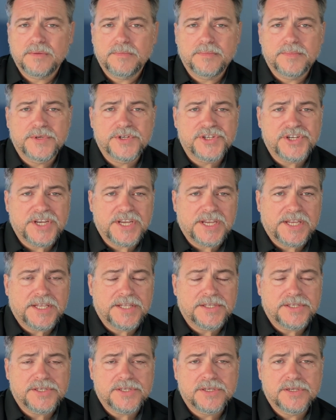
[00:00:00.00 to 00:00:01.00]

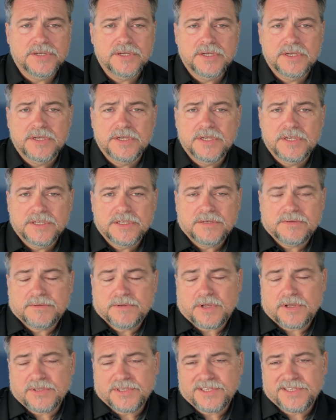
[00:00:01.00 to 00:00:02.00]
machines, just
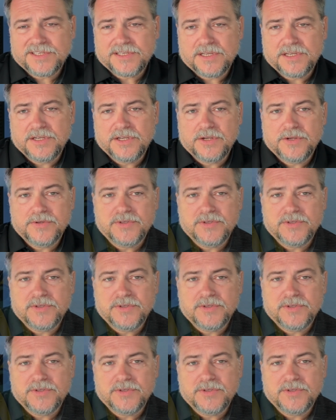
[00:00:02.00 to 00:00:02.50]
because, you know,